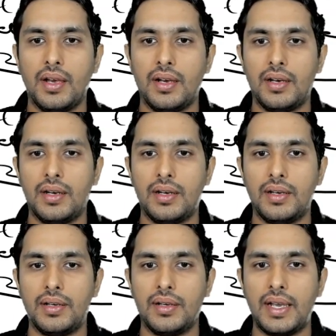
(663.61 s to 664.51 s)
uh,
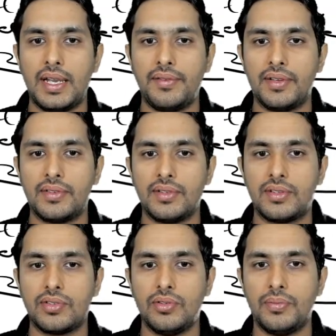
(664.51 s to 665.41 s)
Anyways,
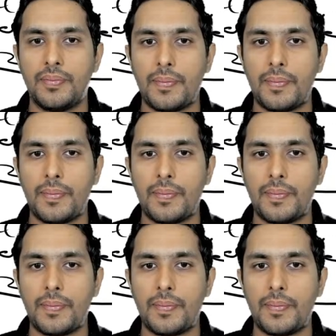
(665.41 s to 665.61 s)
so